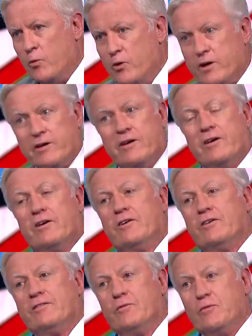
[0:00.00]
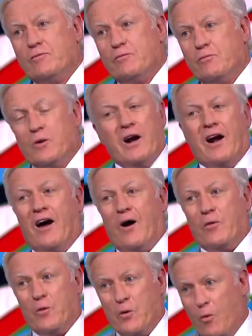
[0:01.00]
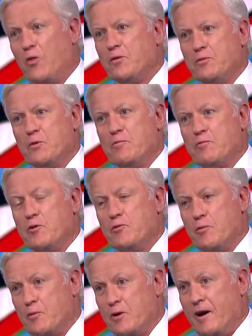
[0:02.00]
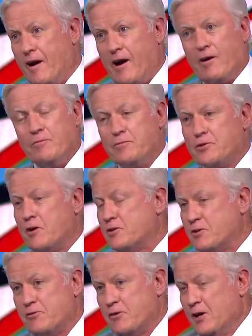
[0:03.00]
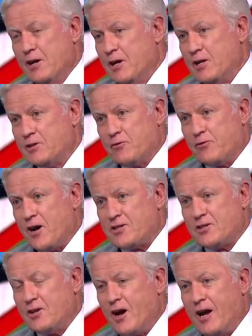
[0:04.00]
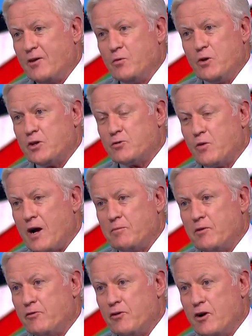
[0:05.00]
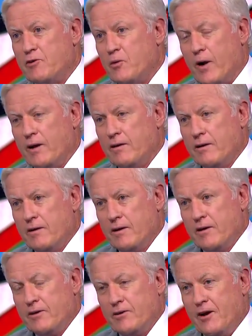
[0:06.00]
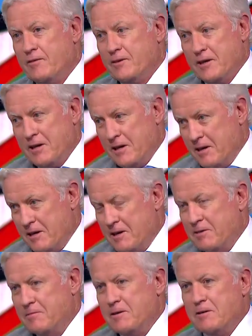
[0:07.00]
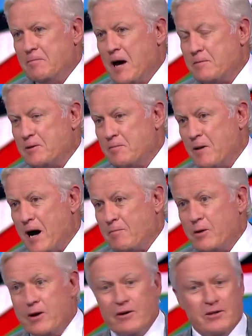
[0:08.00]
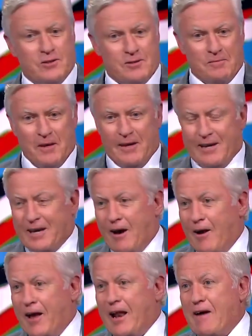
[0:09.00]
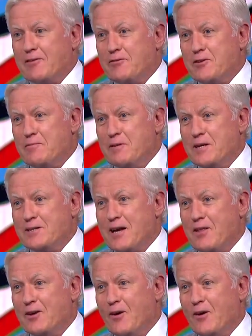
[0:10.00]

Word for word: week? We don't know. We want them to improve, but we don't know. So it's a, it's a fascinating week's rugby for everyone. Mm. You know, and, and, maybe the barbarians going out having a few beers the other